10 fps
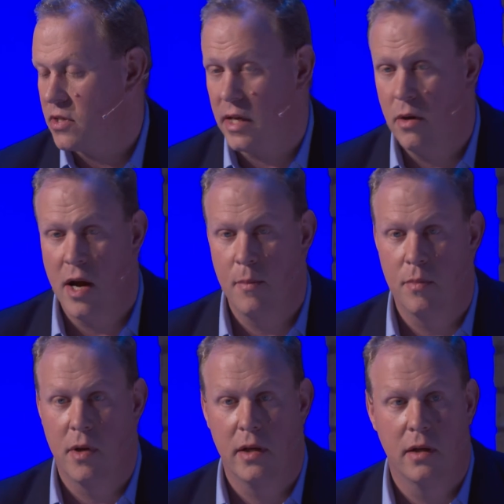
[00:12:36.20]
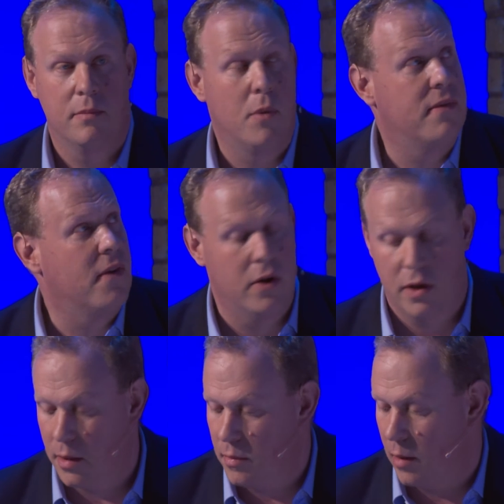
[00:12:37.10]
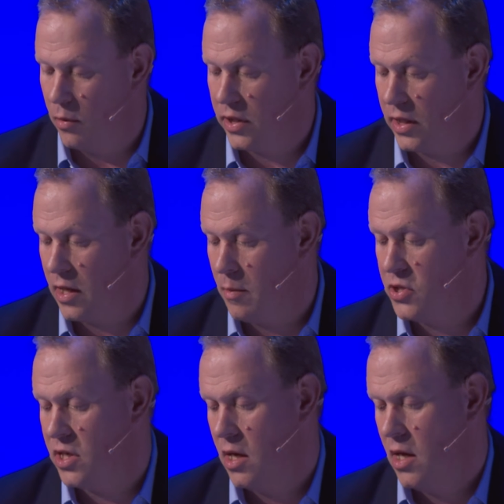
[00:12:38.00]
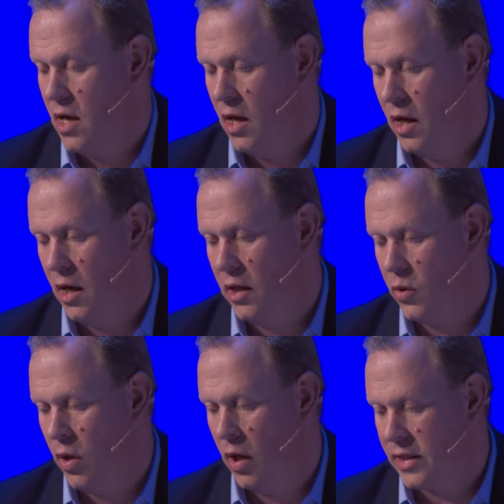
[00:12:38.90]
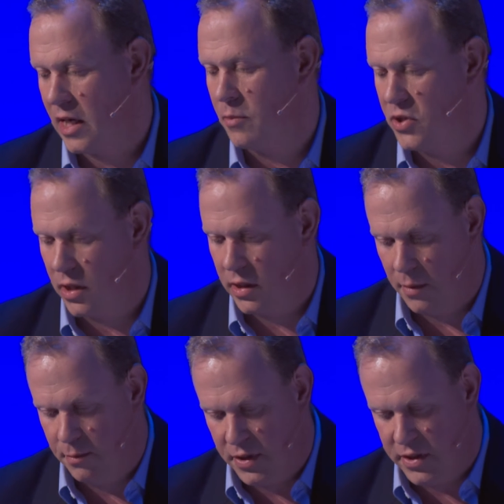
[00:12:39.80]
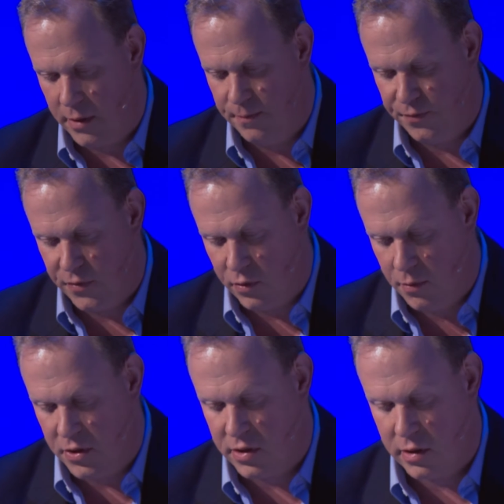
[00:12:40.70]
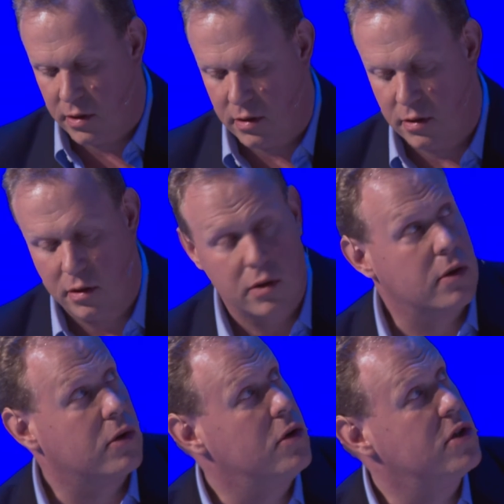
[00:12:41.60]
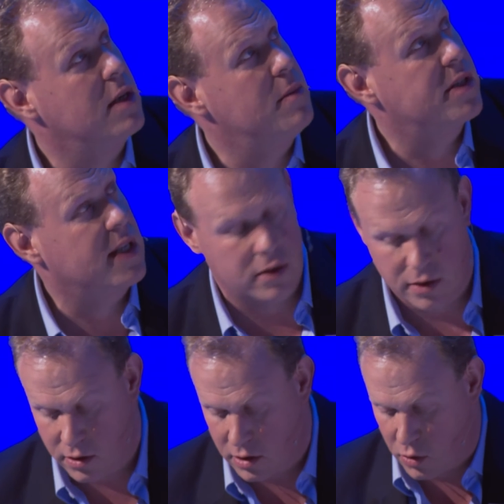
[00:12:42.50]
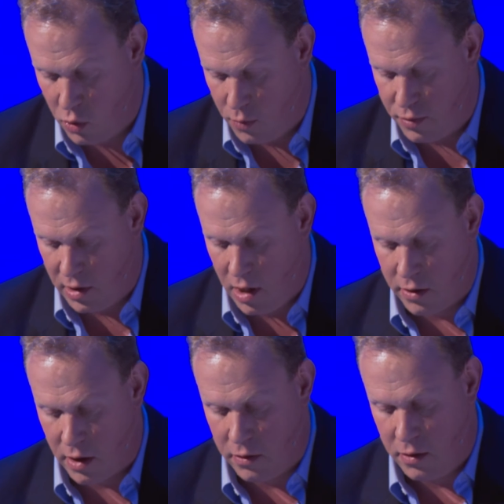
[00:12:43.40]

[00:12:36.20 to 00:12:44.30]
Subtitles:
So here I am with my phone, and I'm looking at the image. I quite like that image. But Rupert's crucially missed out the corporate logo.